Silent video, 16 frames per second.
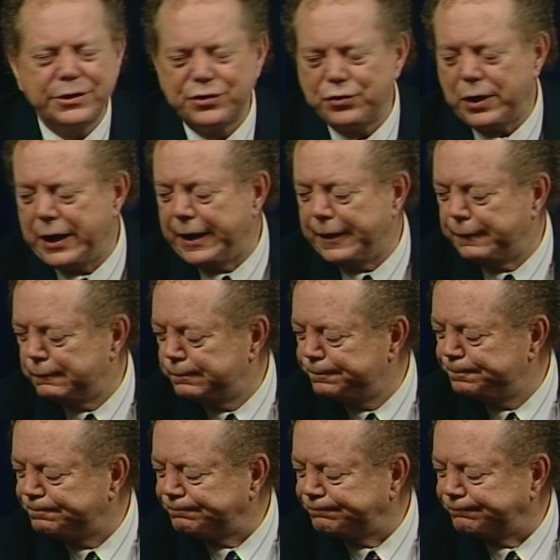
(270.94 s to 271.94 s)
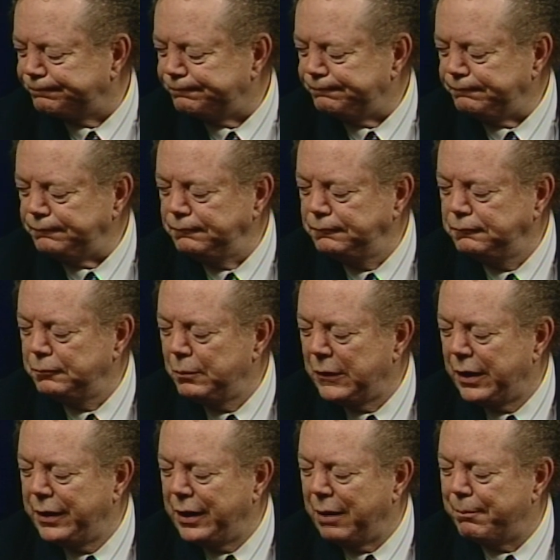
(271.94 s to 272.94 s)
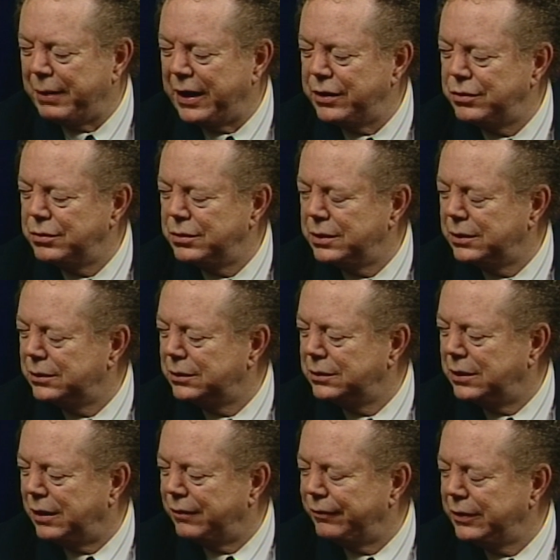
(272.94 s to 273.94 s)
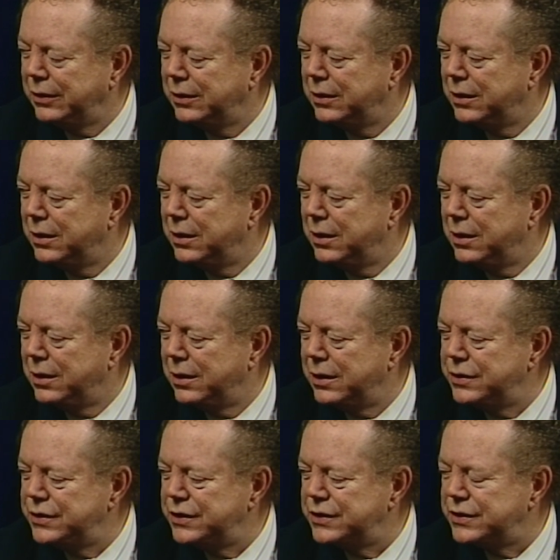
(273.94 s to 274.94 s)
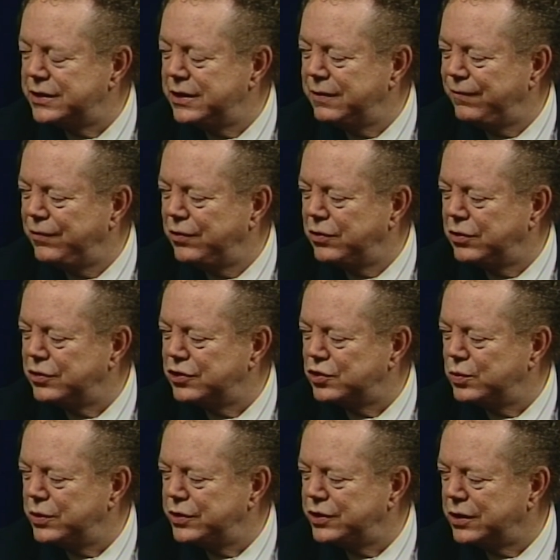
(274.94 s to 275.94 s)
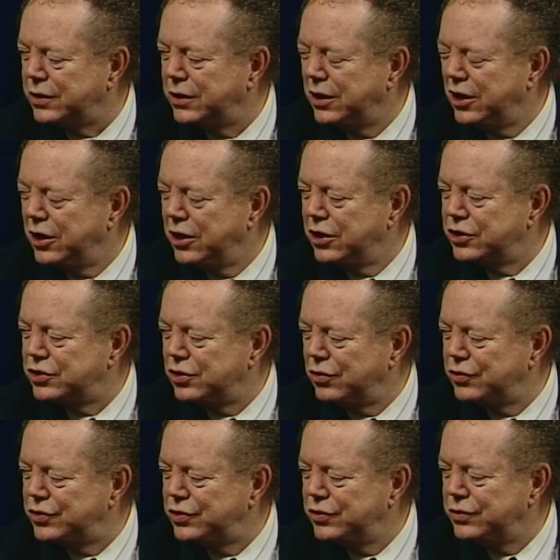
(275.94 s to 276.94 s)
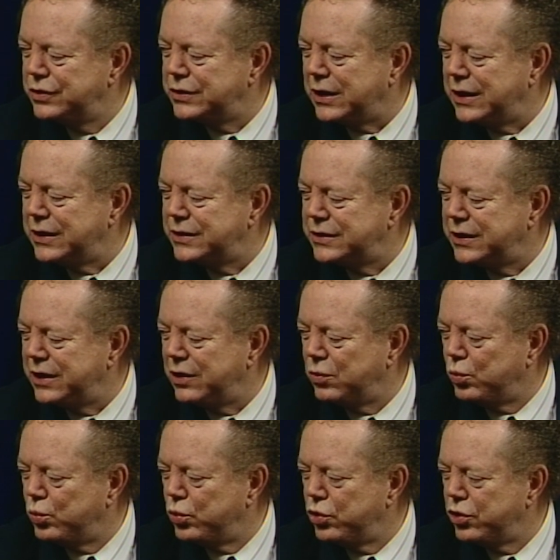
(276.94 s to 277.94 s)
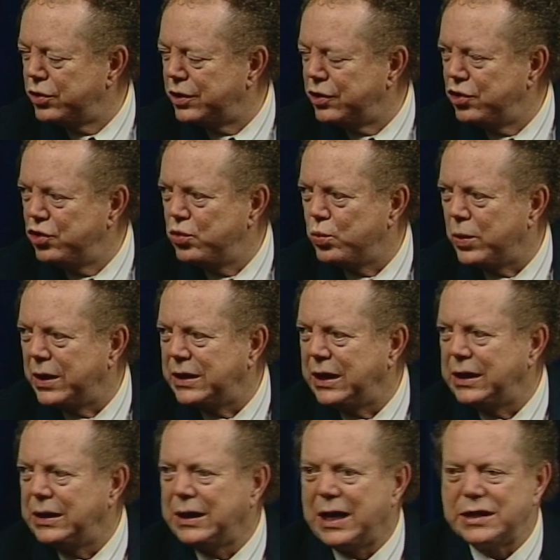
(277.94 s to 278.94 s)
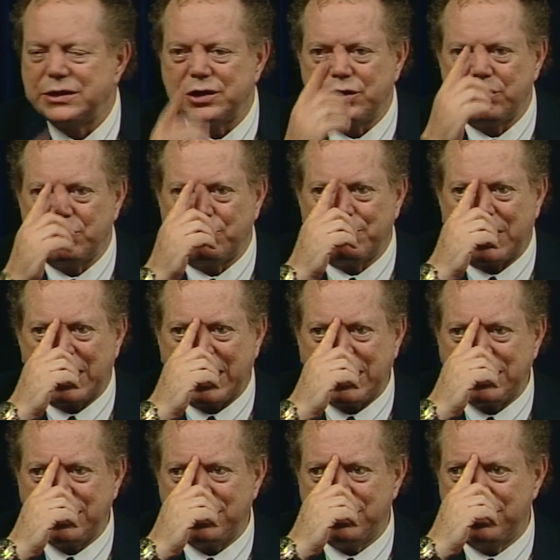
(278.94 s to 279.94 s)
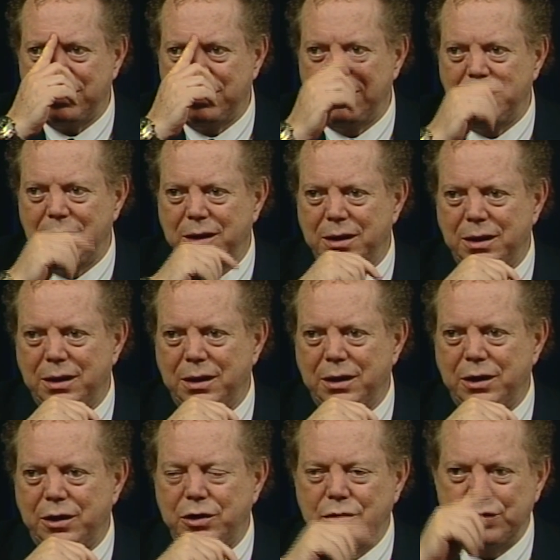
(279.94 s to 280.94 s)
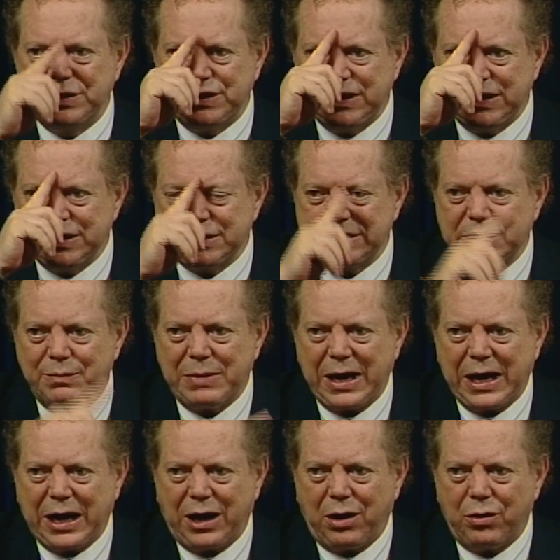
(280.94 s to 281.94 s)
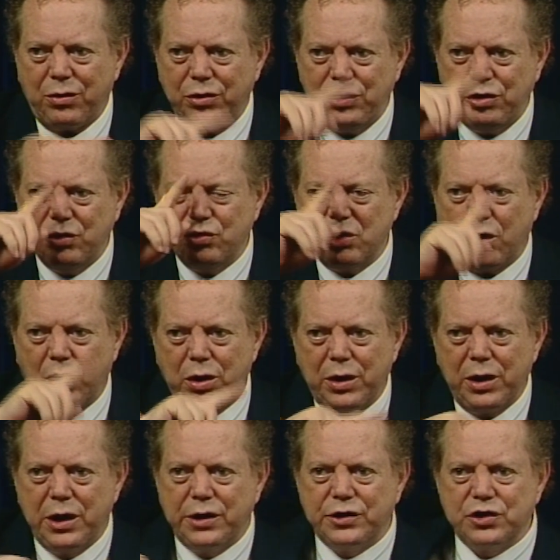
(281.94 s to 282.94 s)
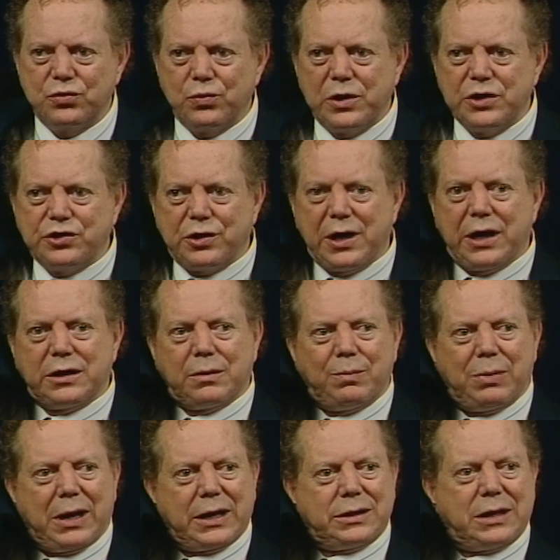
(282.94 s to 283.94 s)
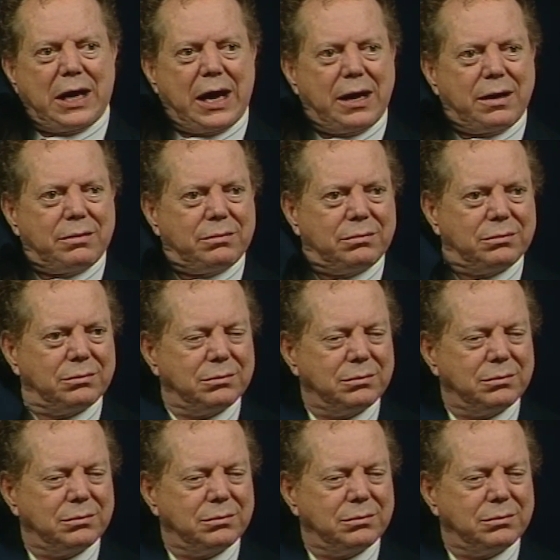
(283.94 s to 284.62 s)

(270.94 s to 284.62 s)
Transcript: Let's try it. Not by doing loving. Let's just see if you can switch it. So as soon as I say a word and you recognize it in your mind, you see it somehow, you know it, just raise your hand up like that.